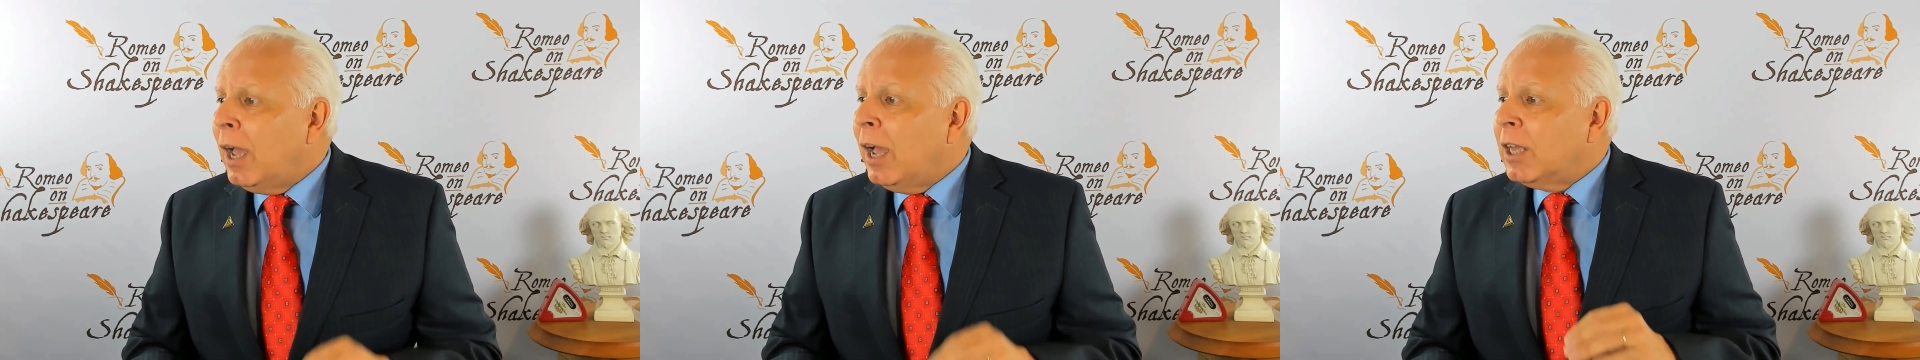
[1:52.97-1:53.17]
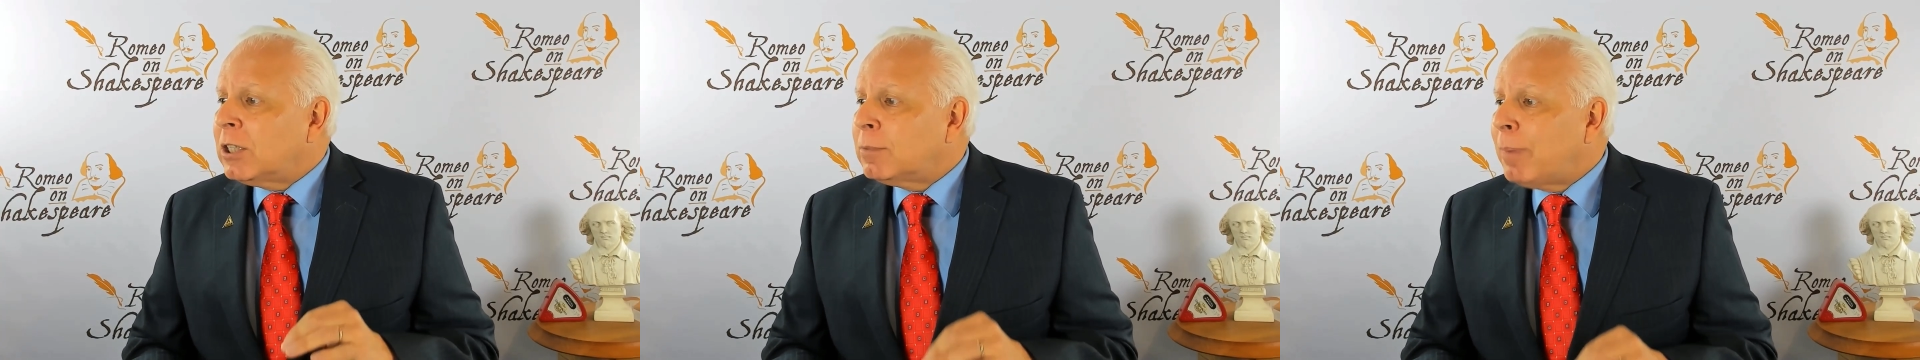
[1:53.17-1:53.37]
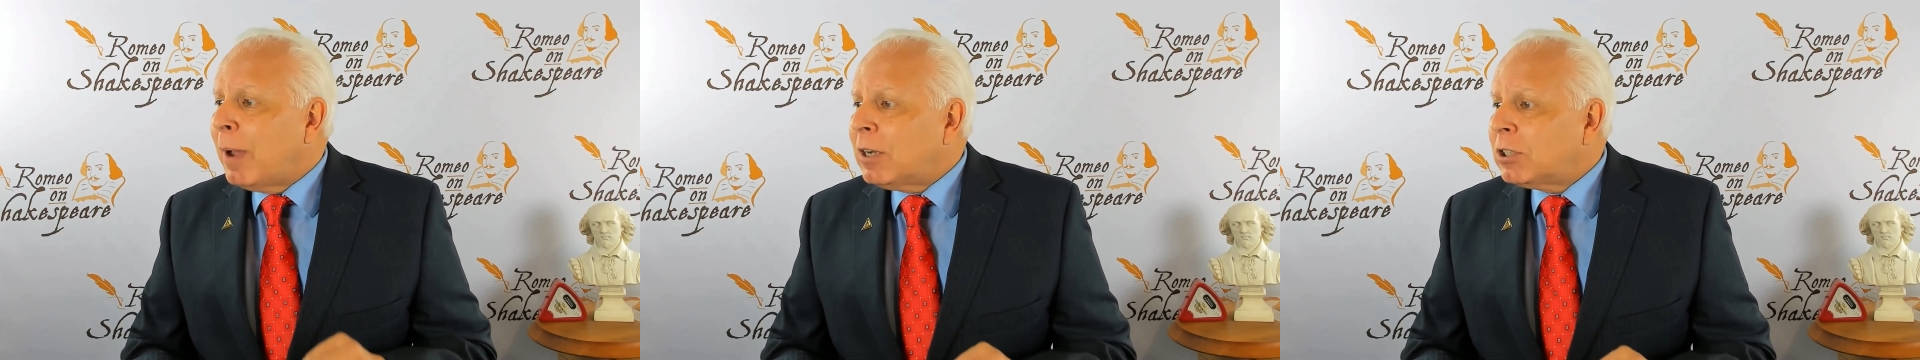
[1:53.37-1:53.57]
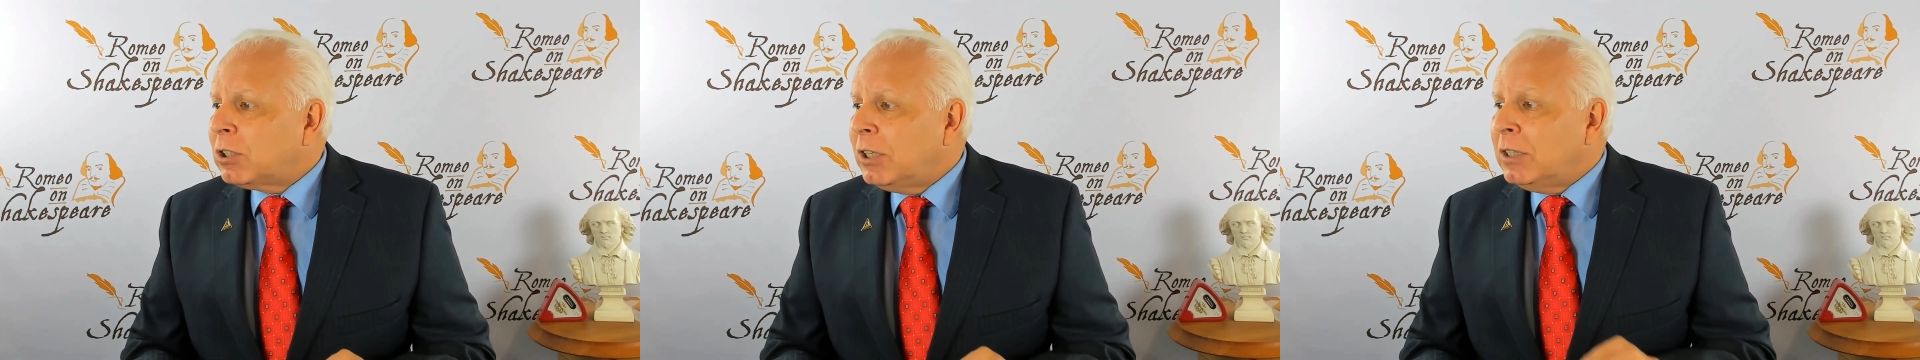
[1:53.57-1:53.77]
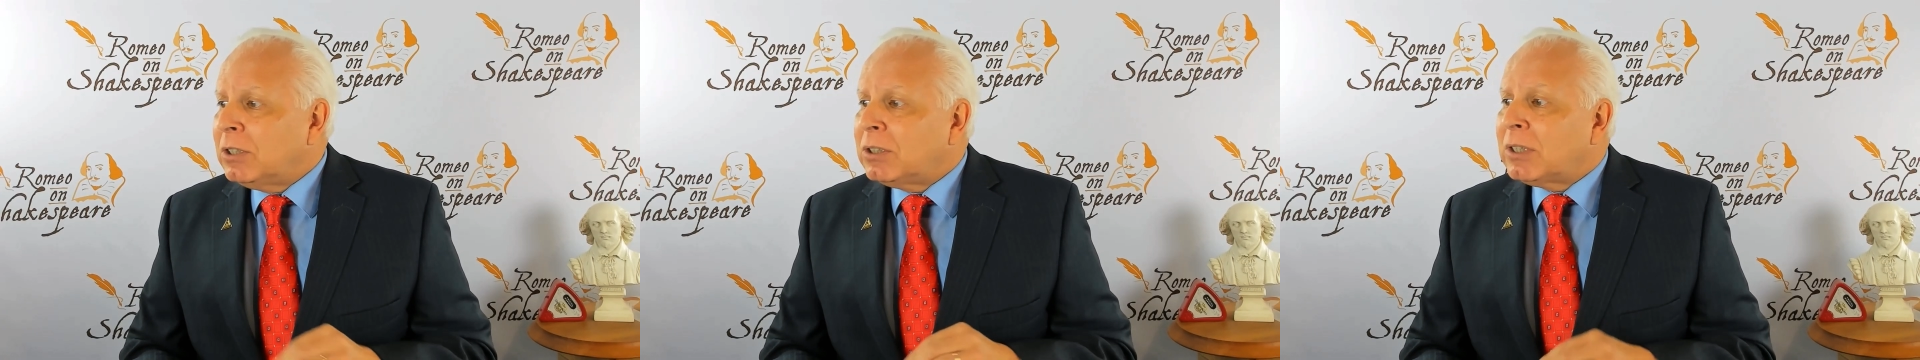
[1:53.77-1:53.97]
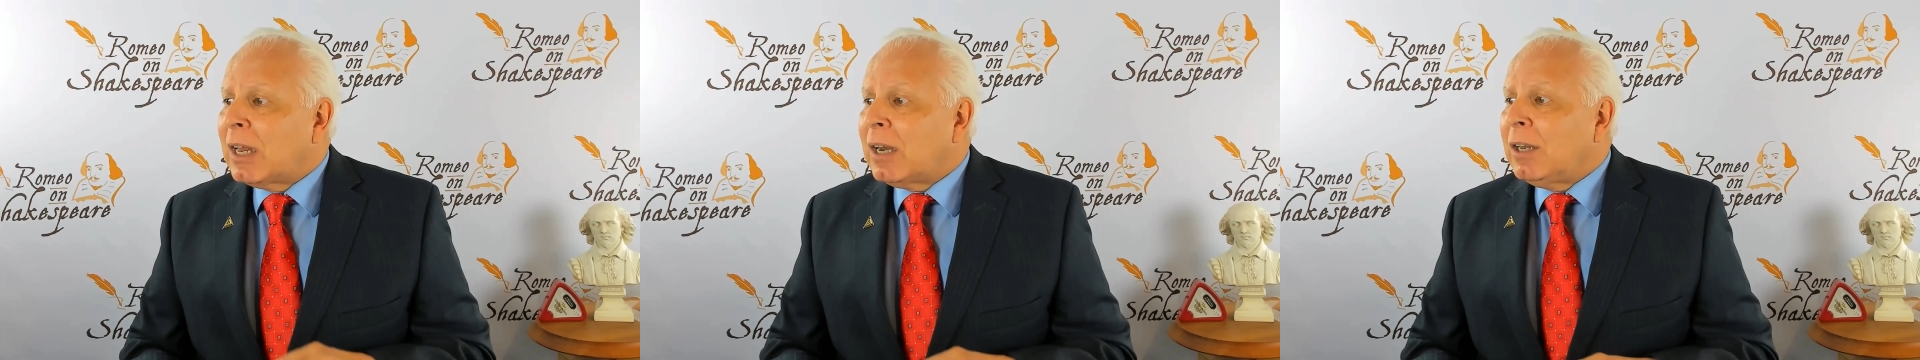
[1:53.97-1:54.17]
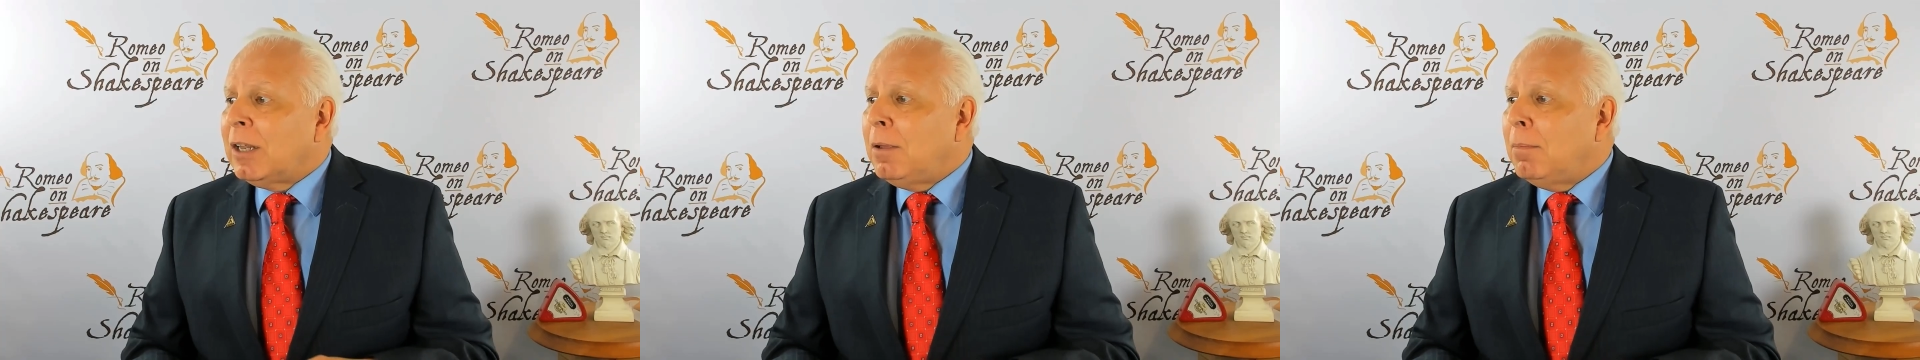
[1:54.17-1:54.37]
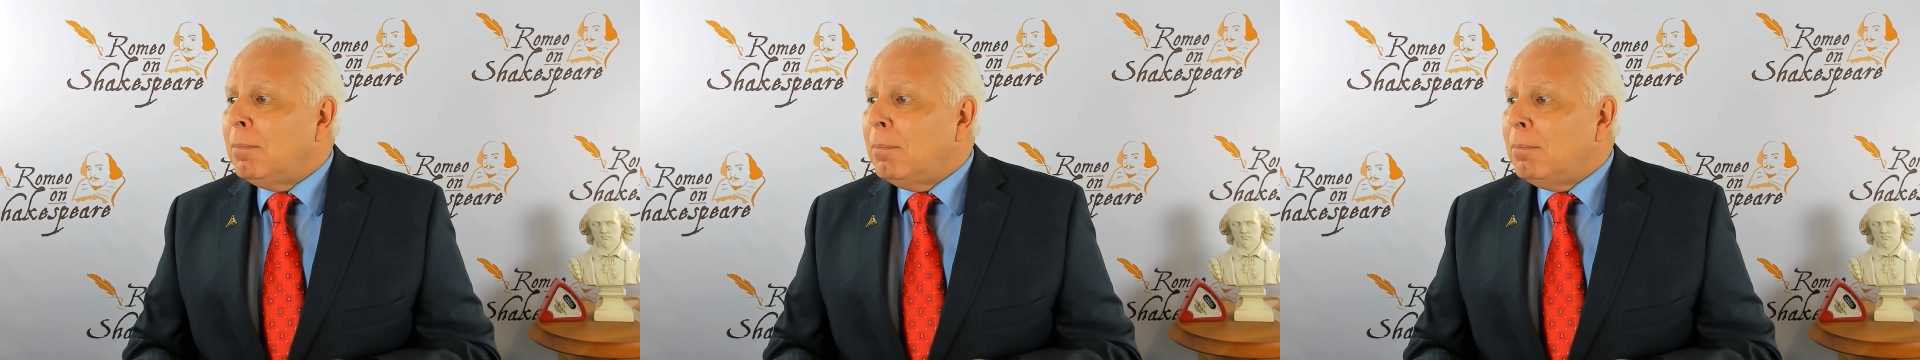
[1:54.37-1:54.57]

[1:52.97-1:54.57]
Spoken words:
especially in settling